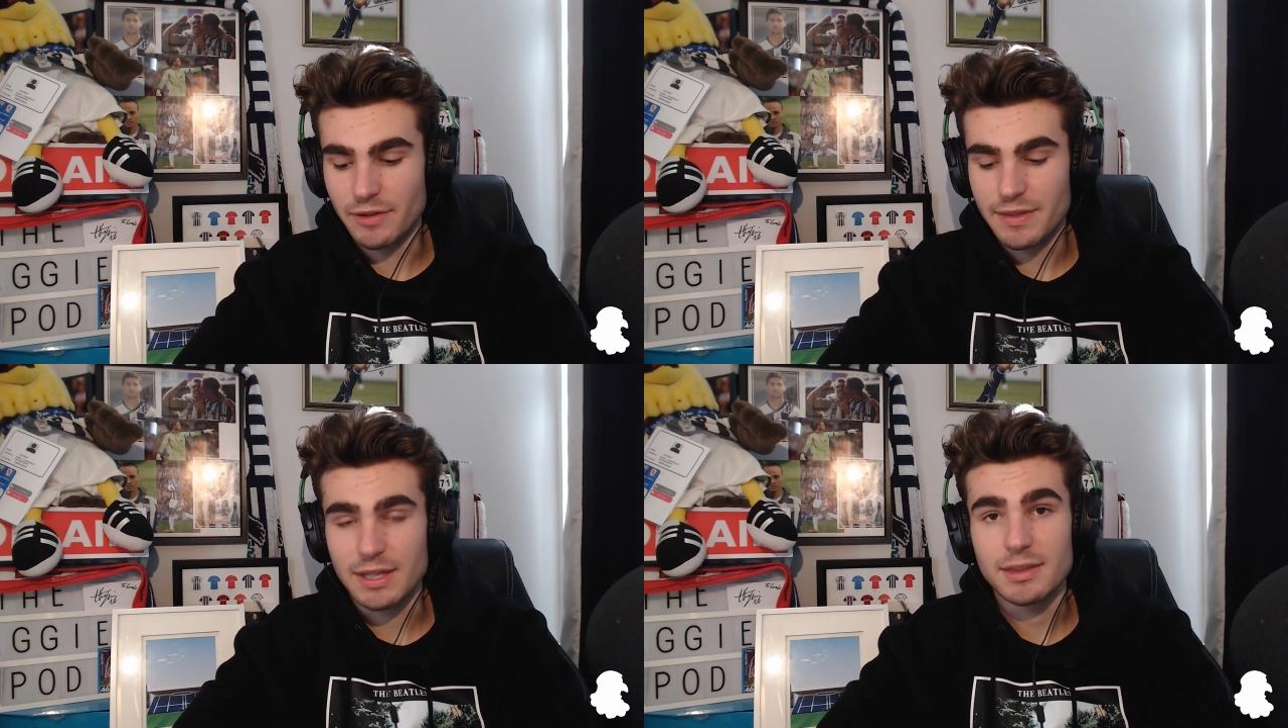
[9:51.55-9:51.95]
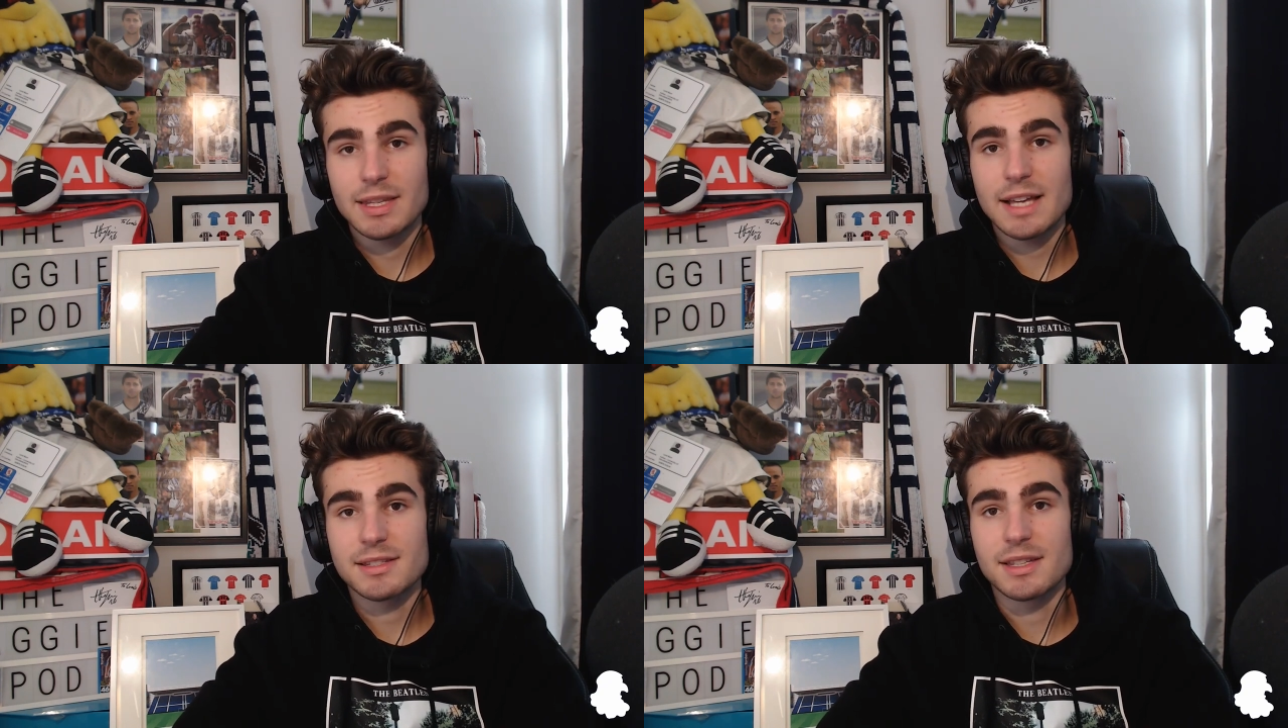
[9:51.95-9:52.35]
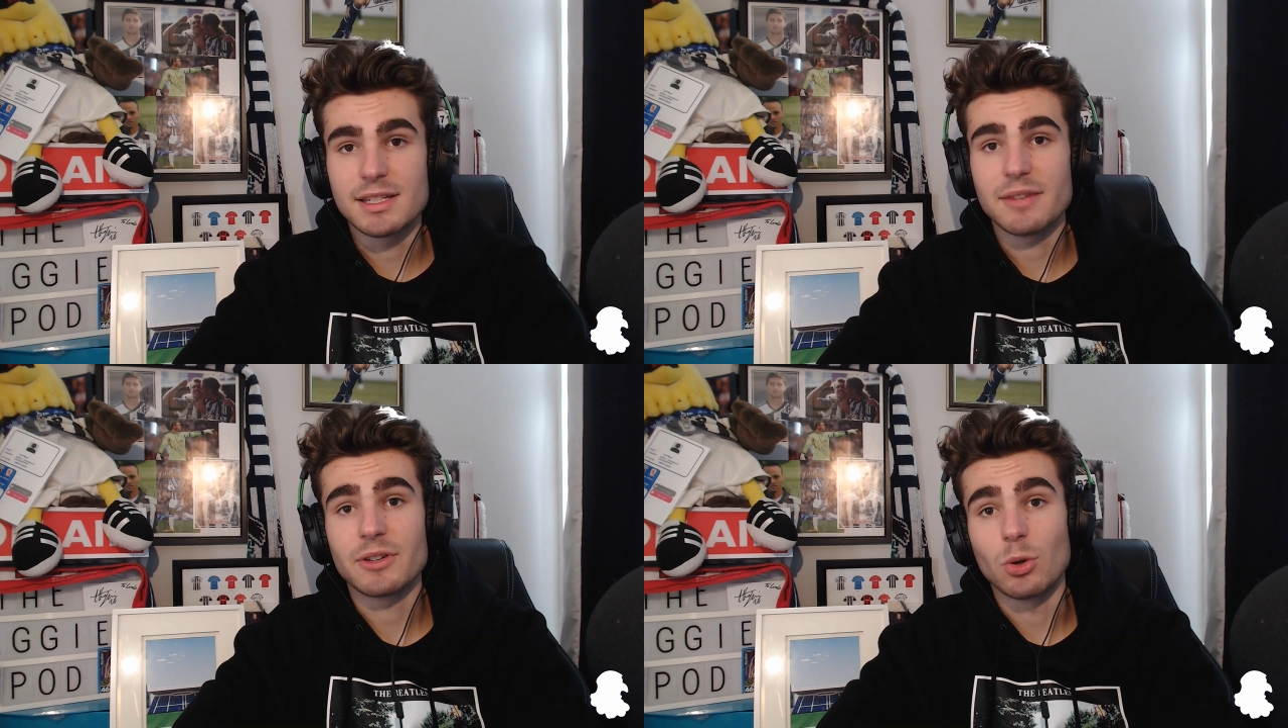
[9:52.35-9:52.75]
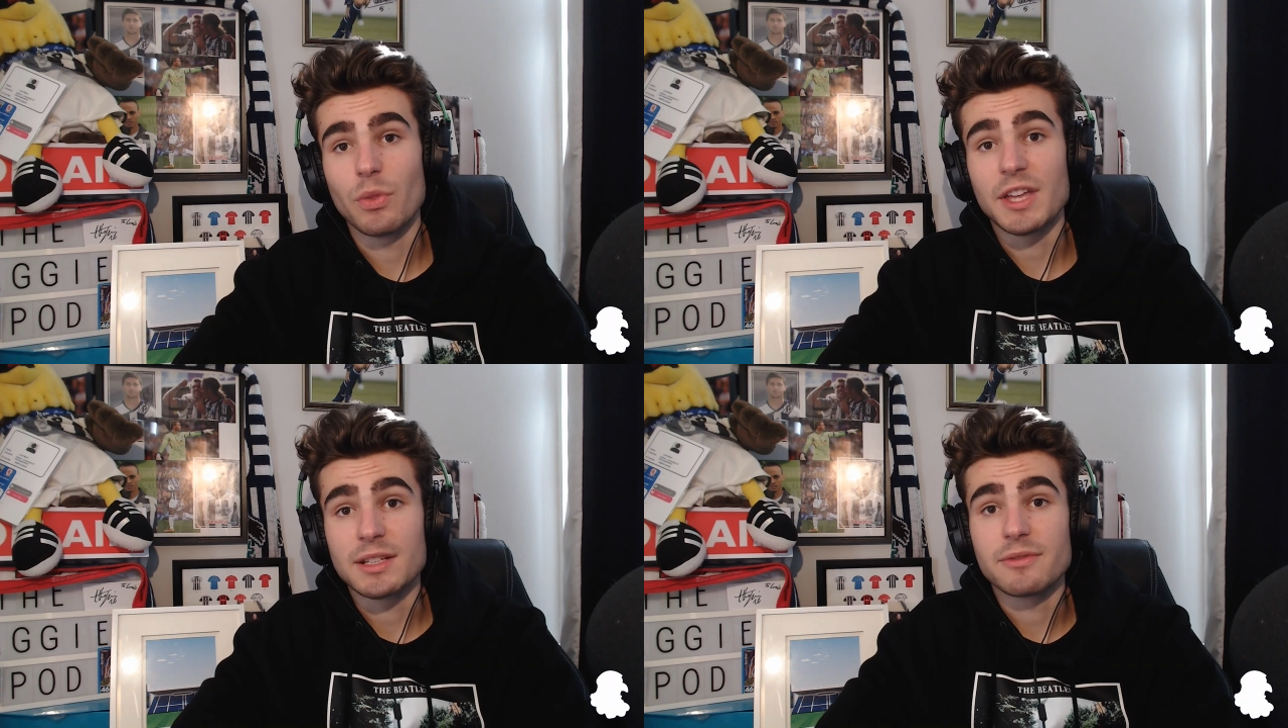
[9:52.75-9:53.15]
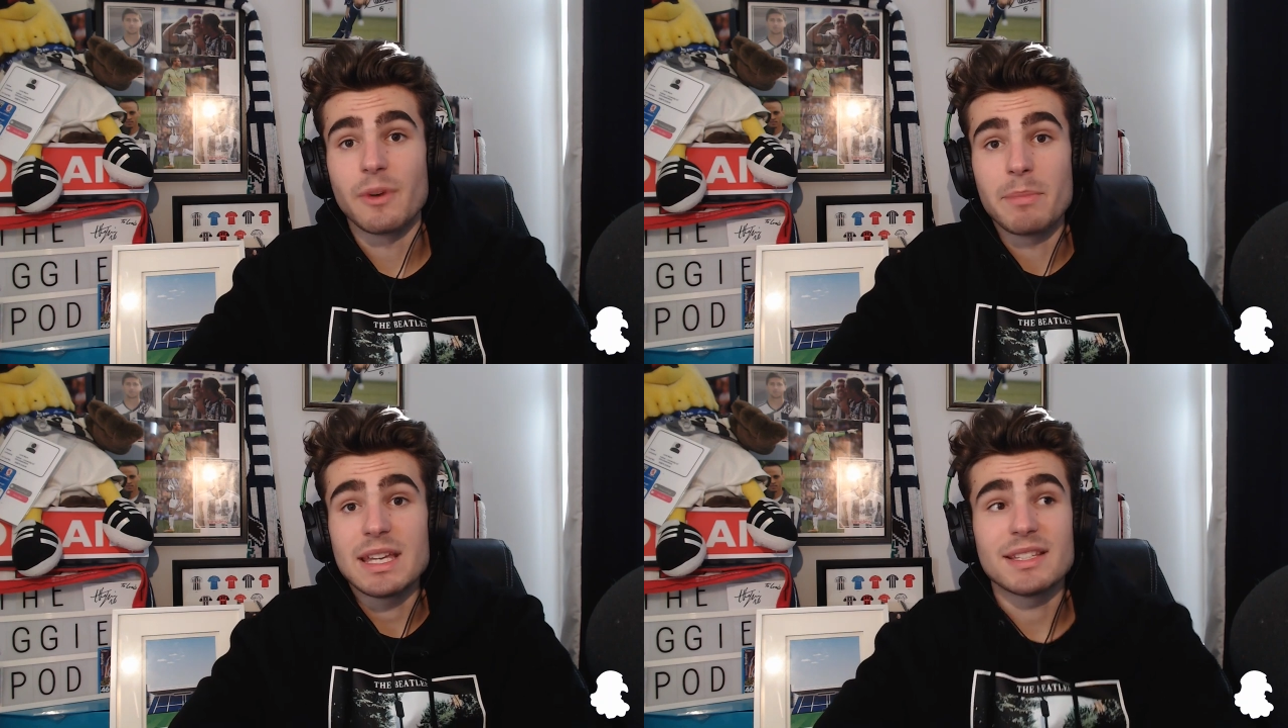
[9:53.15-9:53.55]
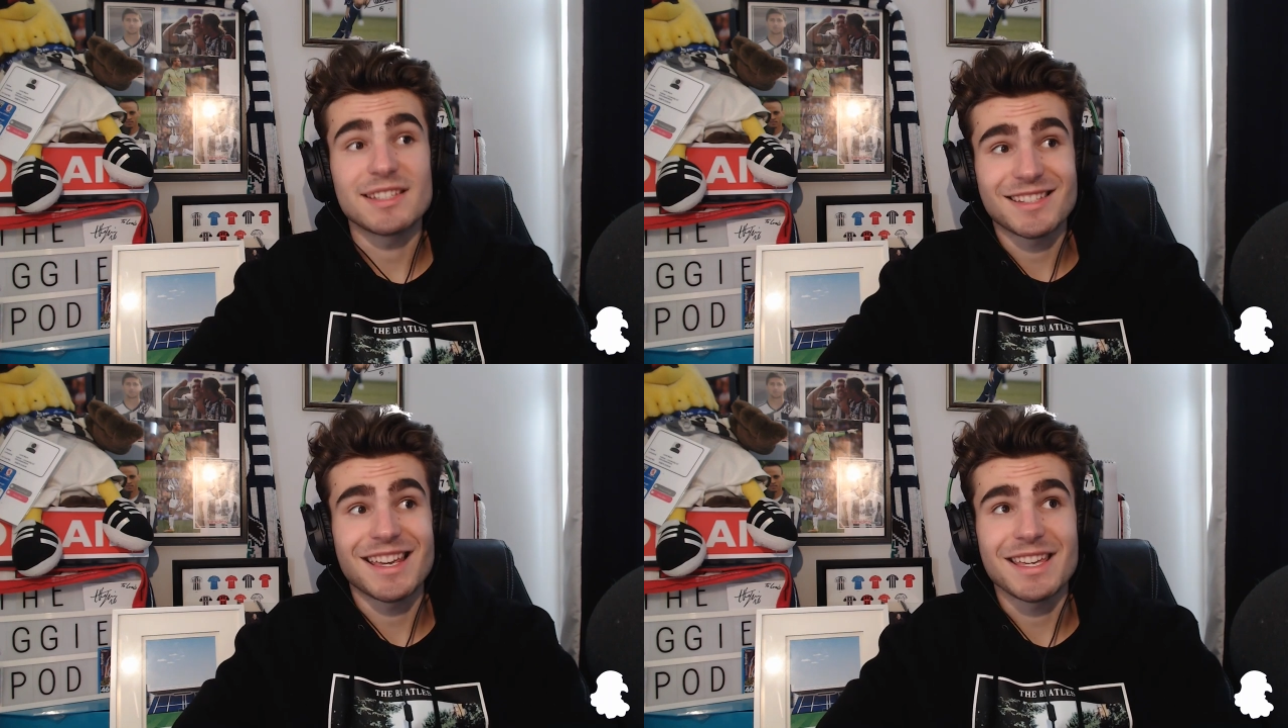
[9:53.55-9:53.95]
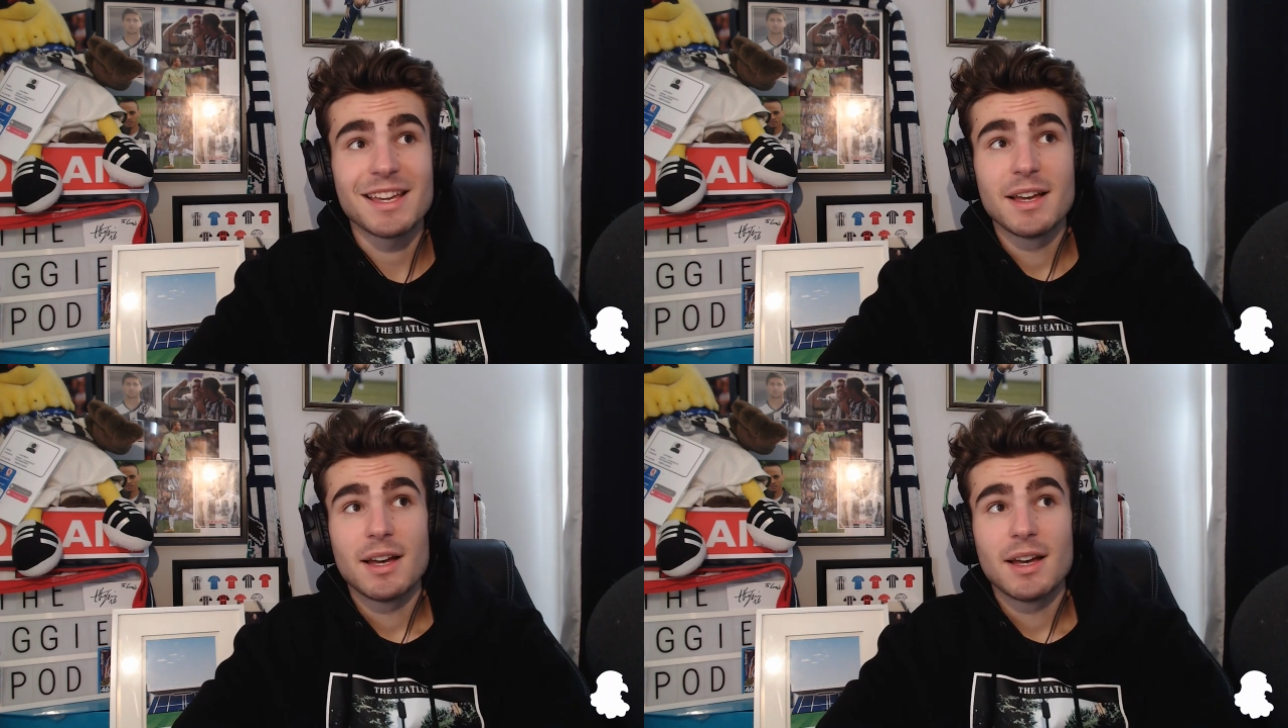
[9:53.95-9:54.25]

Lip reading: I think that's the difficult thing for me to see,